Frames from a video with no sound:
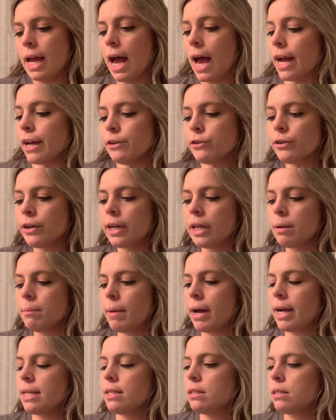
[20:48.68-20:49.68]
Hydrating
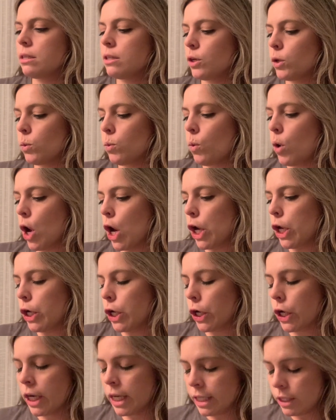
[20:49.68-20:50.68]
Micellar
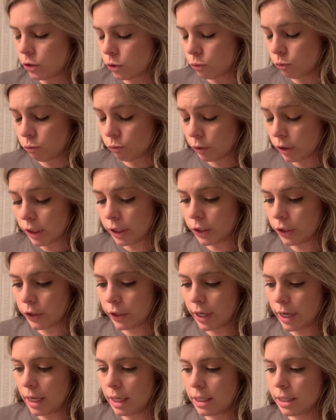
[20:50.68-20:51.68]
Water. It's a really
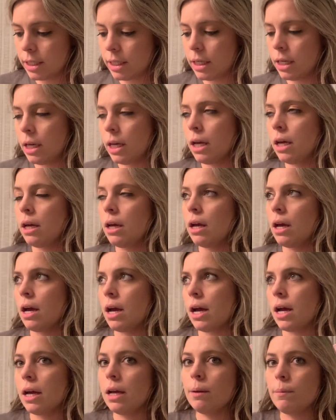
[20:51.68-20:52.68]
great
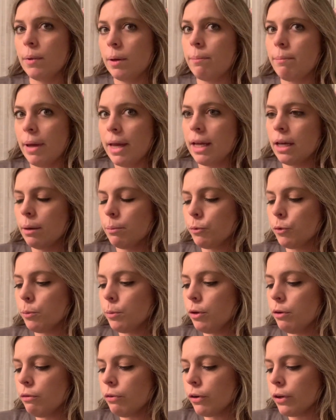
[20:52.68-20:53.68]
makeup
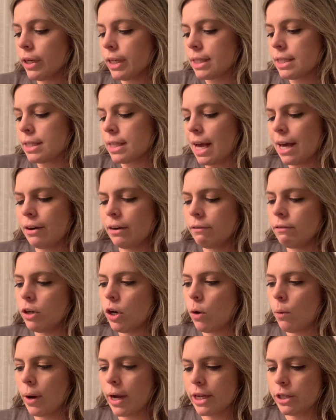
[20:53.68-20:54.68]
remover. It's, I don't even
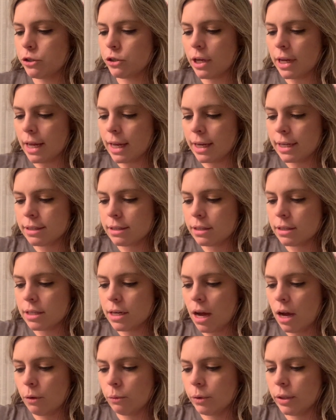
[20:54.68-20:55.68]
know why I shake it because it's
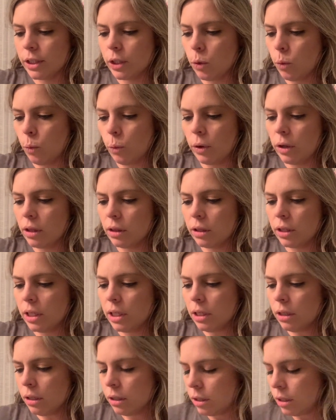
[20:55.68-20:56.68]
not really
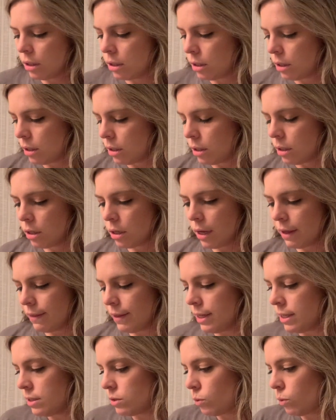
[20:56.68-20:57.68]
oily. I
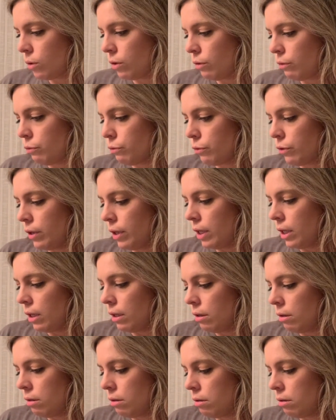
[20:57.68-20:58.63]
think it's oil-free.